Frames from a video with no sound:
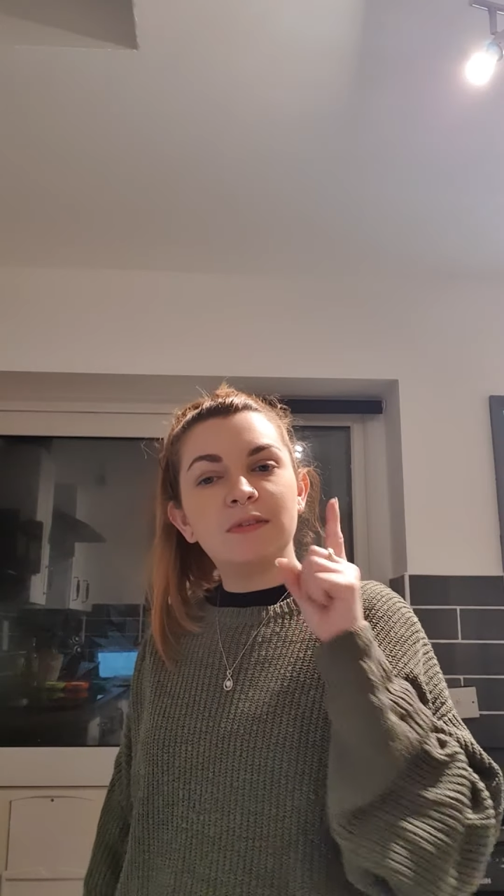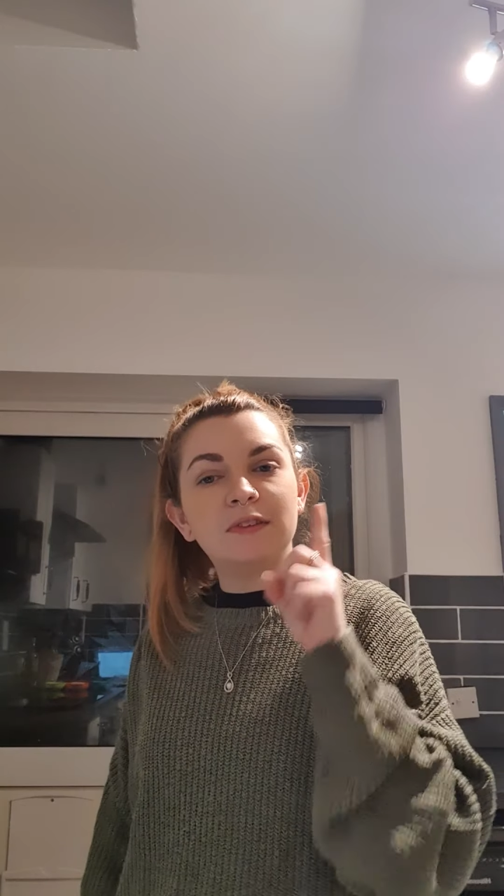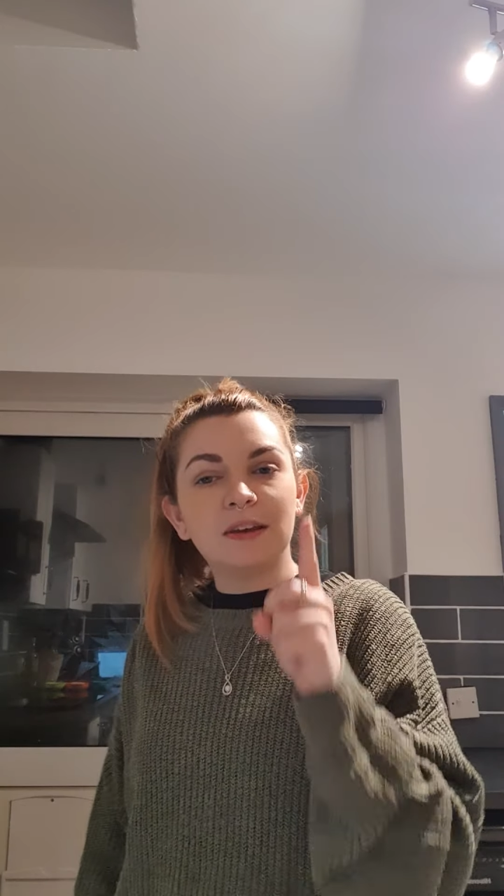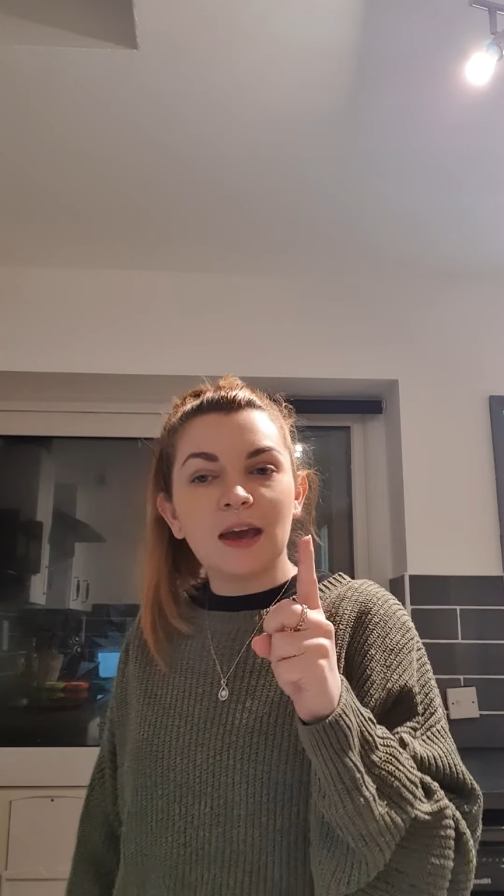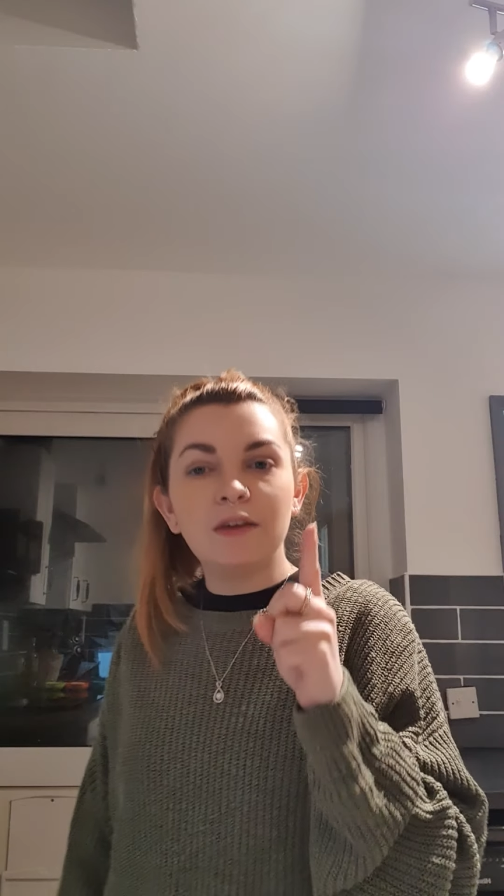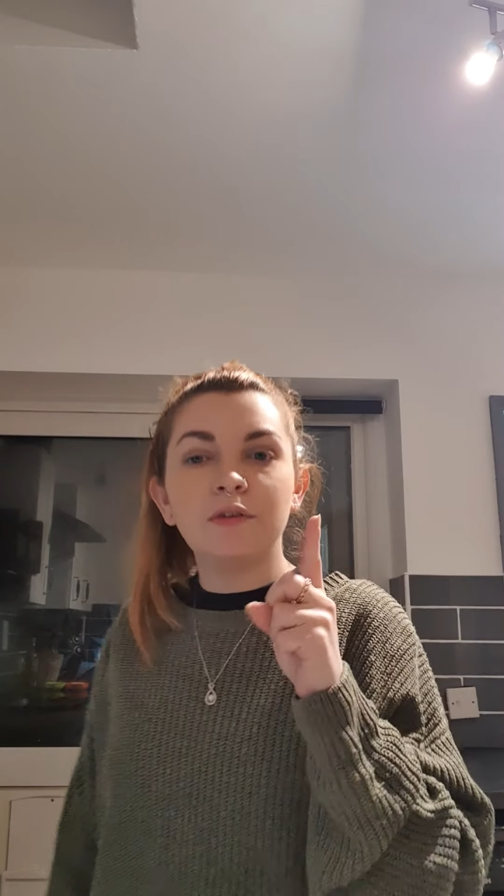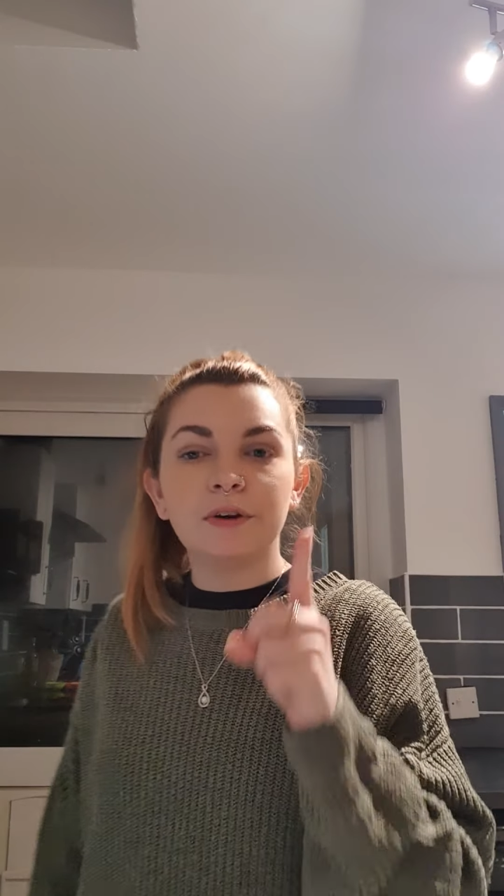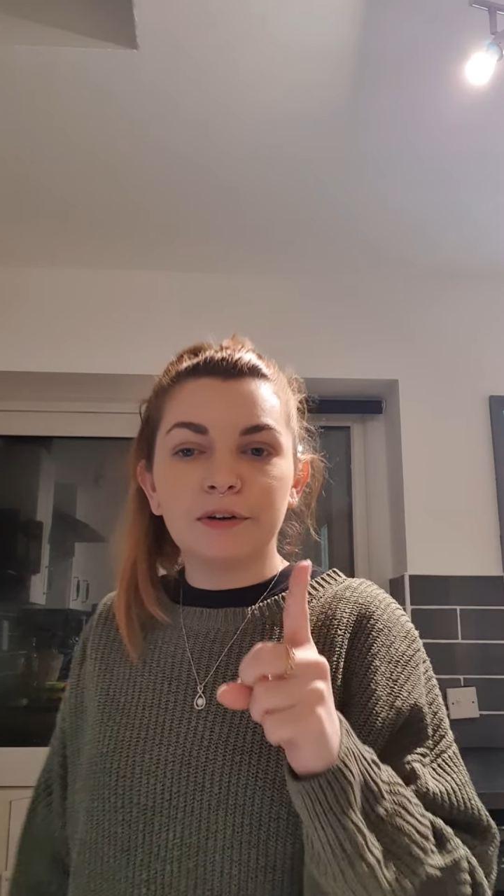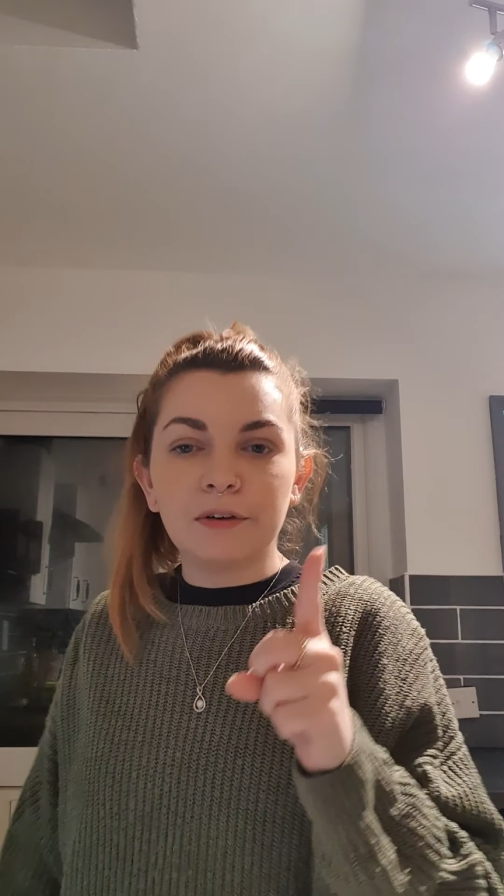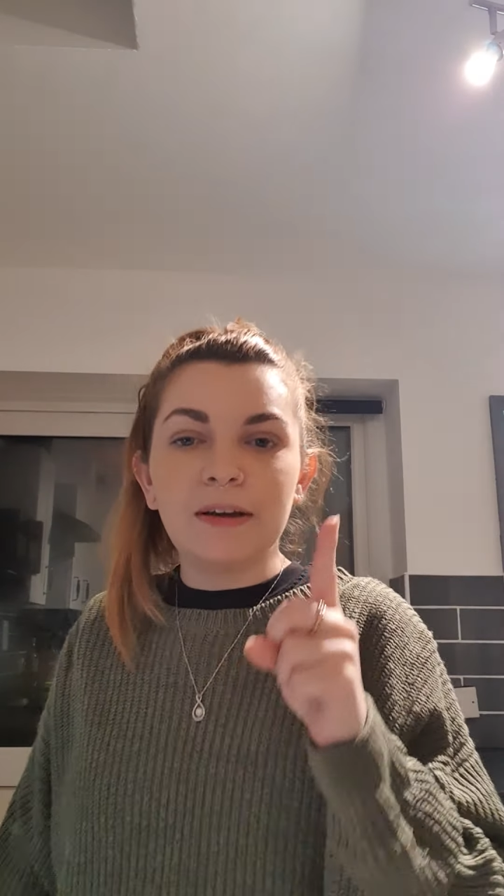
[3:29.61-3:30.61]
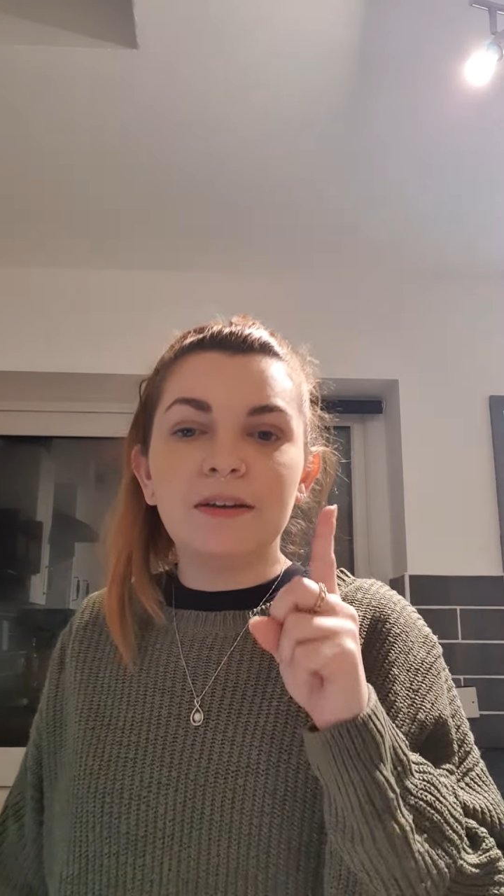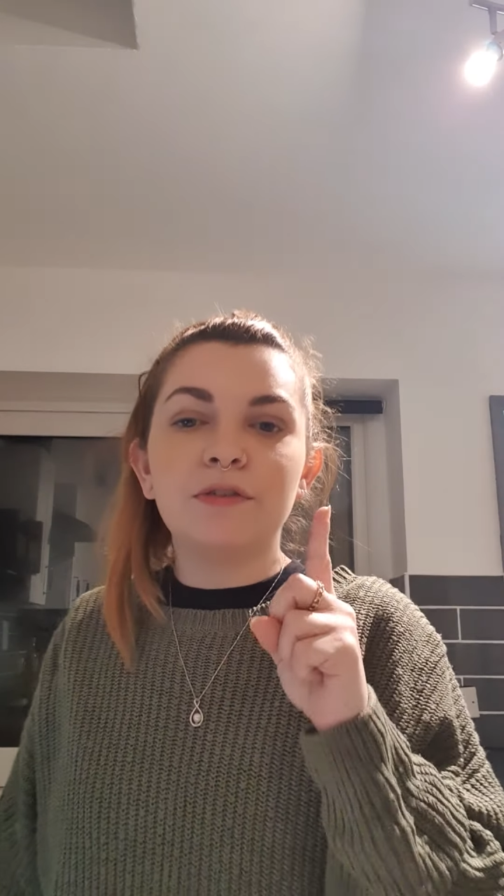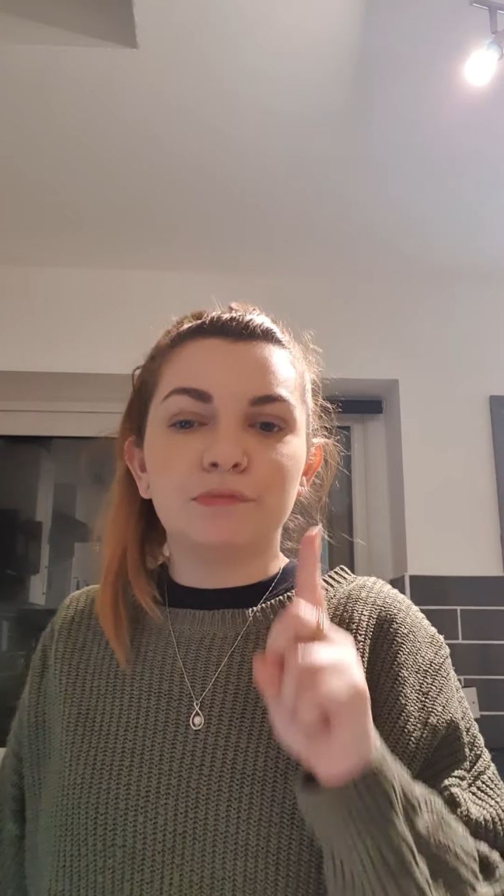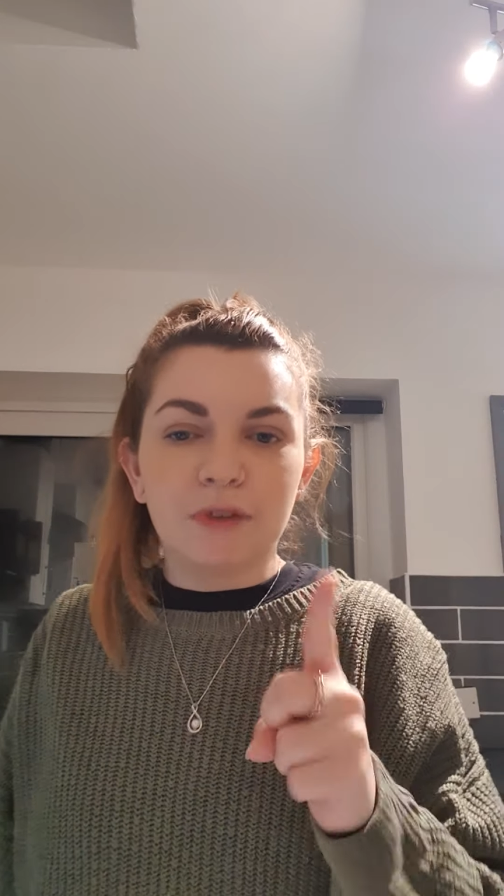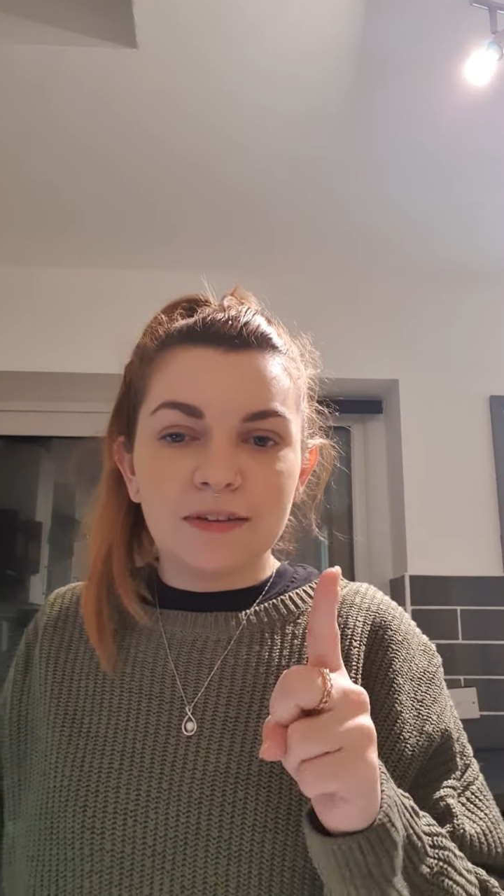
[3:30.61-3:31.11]
to get your
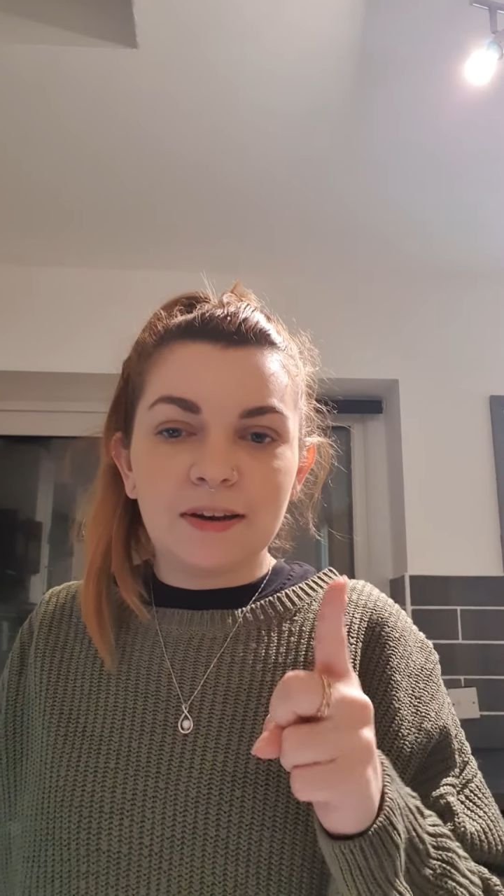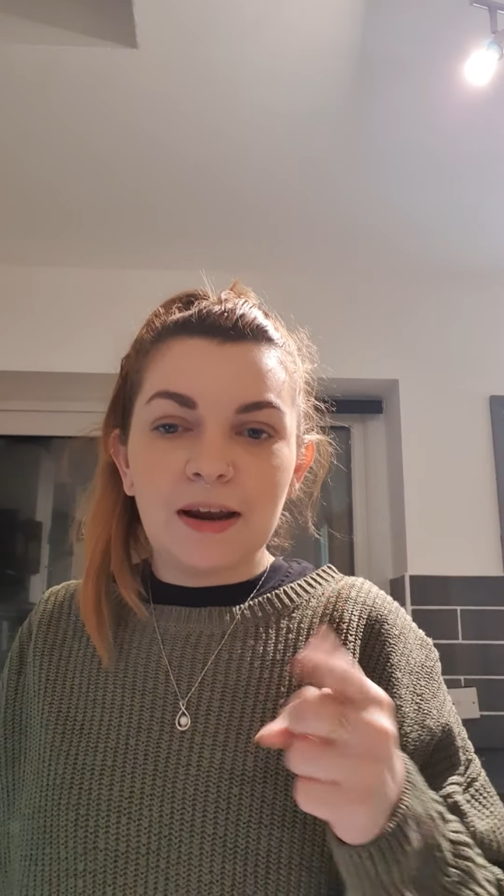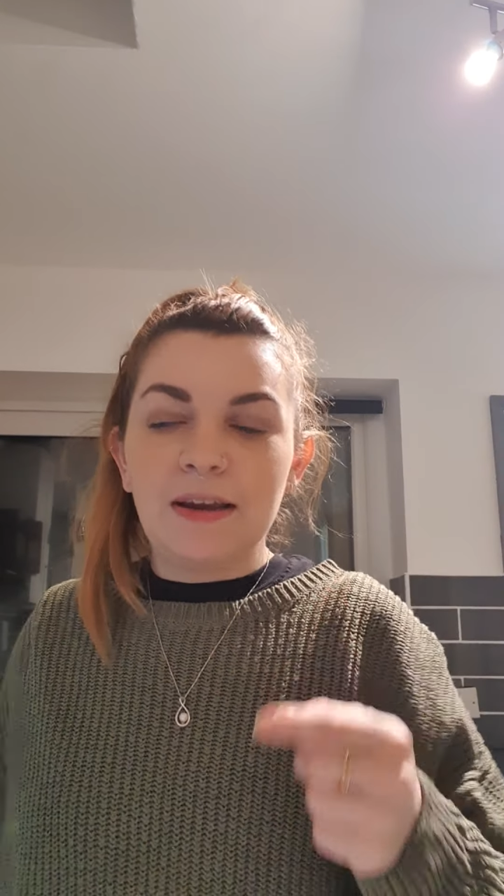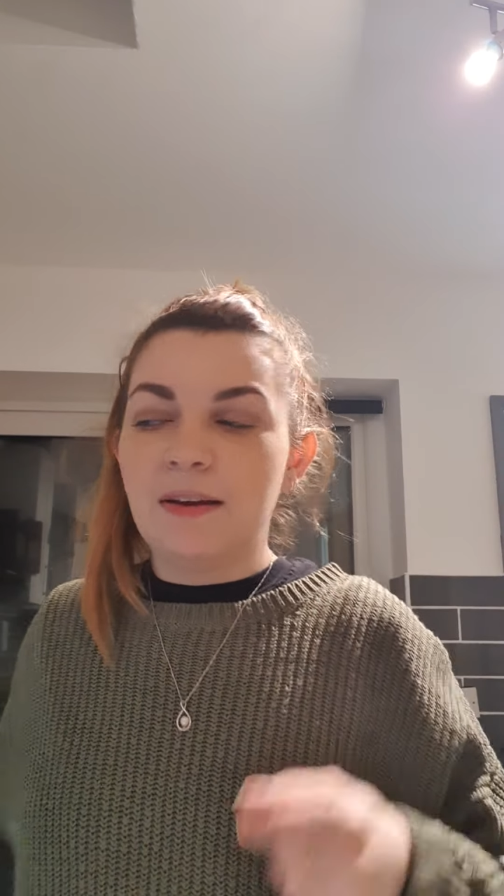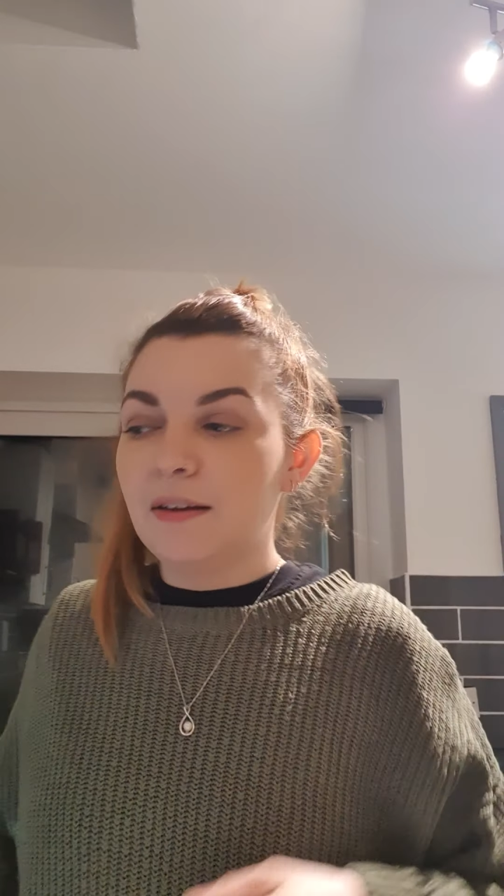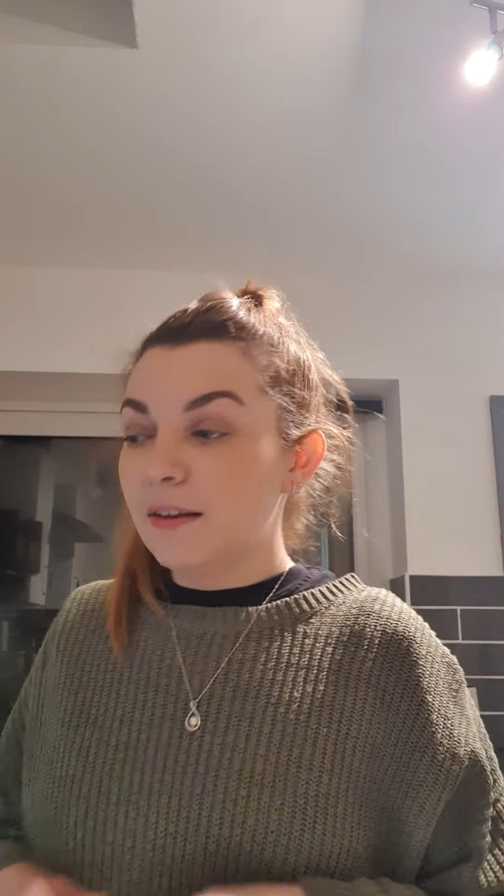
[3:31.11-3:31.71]
ingredients ready.